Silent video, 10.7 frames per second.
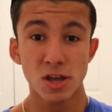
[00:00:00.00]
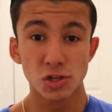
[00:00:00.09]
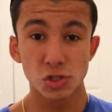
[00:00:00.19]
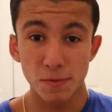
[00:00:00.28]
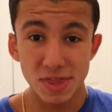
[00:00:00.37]

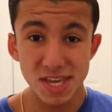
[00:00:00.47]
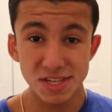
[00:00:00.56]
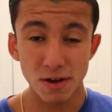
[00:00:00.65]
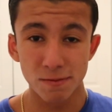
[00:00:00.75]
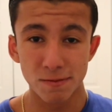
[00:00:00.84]
So if
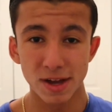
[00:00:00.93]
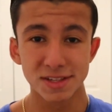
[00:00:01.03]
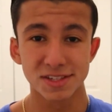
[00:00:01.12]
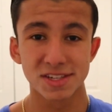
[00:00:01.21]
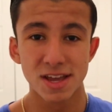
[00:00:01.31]
these
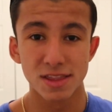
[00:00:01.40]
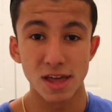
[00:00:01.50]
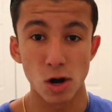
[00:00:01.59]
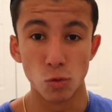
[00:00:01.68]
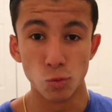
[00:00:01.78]
events
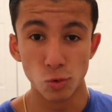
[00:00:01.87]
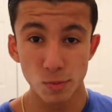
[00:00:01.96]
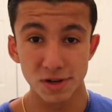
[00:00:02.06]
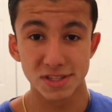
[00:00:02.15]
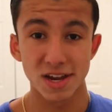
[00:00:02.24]
that are
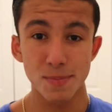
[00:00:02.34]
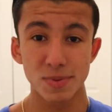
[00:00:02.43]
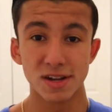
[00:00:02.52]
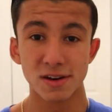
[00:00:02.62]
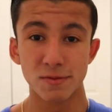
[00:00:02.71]
rumored to
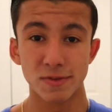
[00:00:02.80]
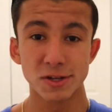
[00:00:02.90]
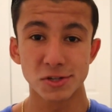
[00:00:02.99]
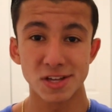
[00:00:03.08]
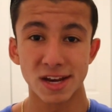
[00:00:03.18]
happen in
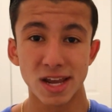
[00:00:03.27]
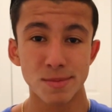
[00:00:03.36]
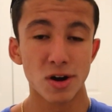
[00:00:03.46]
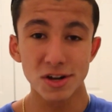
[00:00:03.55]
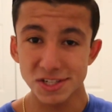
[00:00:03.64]
Avengers
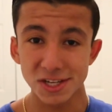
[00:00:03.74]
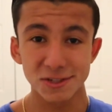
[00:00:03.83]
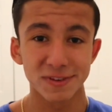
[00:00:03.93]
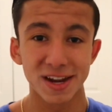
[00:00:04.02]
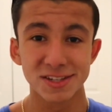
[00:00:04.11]
Endgame, us
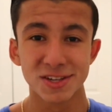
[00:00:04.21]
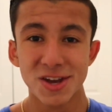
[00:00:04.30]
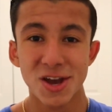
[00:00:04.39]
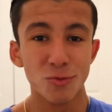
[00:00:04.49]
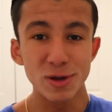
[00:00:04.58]
as fans,
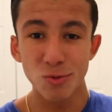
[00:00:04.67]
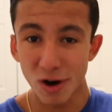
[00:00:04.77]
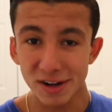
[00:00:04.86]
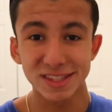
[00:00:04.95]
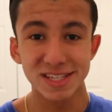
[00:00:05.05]
we
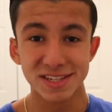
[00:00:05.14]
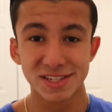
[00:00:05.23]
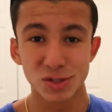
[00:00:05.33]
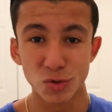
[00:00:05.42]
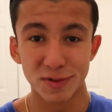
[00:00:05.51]
want
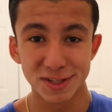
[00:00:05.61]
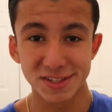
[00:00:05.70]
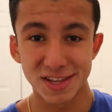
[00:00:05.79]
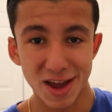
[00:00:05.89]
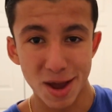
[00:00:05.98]
these two
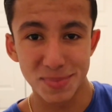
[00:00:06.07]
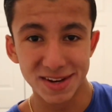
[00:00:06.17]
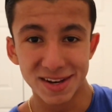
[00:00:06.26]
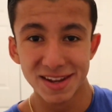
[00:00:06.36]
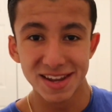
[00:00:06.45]
events to
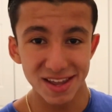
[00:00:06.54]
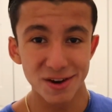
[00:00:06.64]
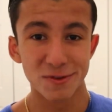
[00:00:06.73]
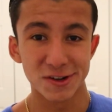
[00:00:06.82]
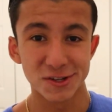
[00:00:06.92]
happen
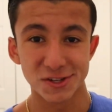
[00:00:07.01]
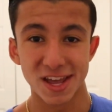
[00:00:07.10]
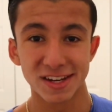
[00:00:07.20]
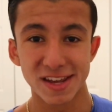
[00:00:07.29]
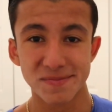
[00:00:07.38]
in Avengers
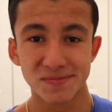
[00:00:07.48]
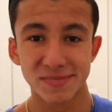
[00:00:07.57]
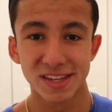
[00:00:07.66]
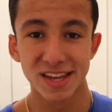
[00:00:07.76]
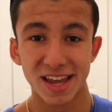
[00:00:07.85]
Endgame,
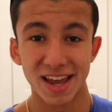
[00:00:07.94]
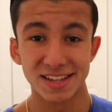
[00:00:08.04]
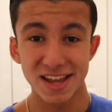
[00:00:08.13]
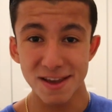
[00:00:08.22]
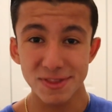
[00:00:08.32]

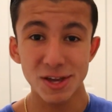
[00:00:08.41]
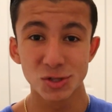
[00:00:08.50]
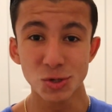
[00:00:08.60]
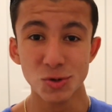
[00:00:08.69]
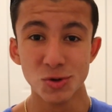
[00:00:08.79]
and if they
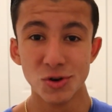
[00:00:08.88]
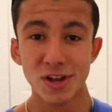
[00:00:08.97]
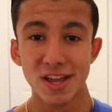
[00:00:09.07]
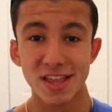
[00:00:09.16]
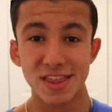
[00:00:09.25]
do,
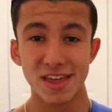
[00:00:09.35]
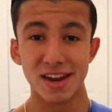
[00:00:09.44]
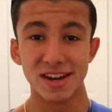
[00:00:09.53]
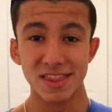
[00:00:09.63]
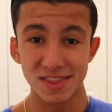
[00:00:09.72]

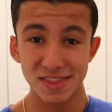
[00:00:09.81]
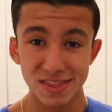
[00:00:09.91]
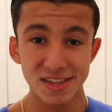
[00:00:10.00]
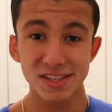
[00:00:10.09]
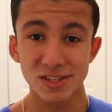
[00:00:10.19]
then
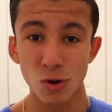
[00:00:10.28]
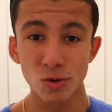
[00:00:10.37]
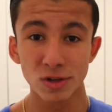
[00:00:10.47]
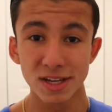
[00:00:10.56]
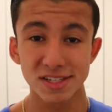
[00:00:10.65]
this
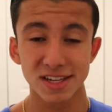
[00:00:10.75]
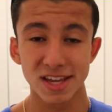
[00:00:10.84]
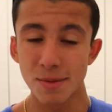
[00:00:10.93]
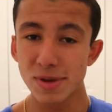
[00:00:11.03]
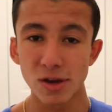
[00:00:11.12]
whole list
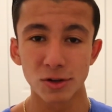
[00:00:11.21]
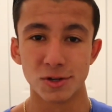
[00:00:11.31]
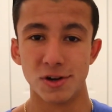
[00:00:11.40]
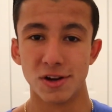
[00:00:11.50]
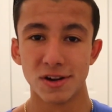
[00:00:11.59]
can be
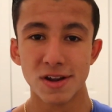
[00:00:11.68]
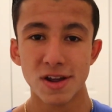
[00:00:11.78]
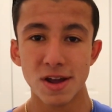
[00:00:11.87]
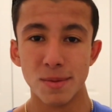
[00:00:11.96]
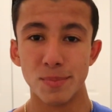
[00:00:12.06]
altered.
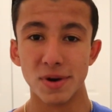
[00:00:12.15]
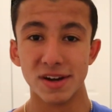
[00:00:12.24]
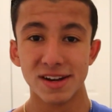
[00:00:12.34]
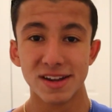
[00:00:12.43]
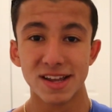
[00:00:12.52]

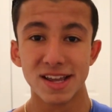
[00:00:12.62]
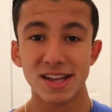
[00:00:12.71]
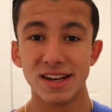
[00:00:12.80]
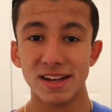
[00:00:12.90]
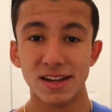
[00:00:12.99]
But
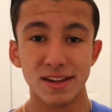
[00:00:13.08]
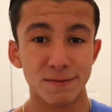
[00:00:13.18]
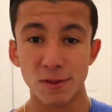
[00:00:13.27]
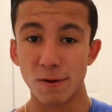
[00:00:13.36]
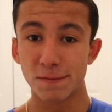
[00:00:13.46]

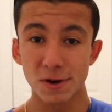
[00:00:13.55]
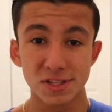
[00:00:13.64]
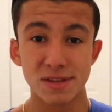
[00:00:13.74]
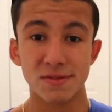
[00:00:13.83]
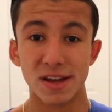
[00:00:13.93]
for the
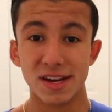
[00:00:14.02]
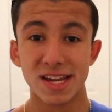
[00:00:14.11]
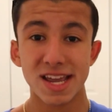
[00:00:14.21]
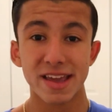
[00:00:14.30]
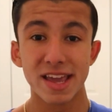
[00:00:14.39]
first event,
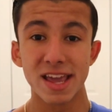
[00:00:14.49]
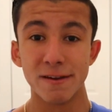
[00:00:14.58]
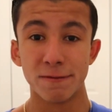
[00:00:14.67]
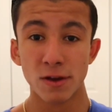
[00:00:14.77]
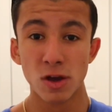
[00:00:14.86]

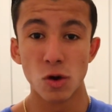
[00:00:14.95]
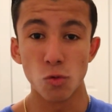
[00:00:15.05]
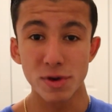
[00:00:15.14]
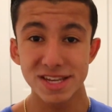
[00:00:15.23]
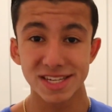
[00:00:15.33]
if
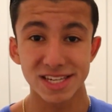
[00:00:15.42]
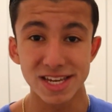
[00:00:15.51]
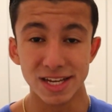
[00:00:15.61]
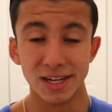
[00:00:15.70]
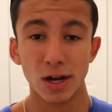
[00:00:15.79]
we
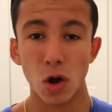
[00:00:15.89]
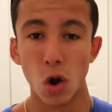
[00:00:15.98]
see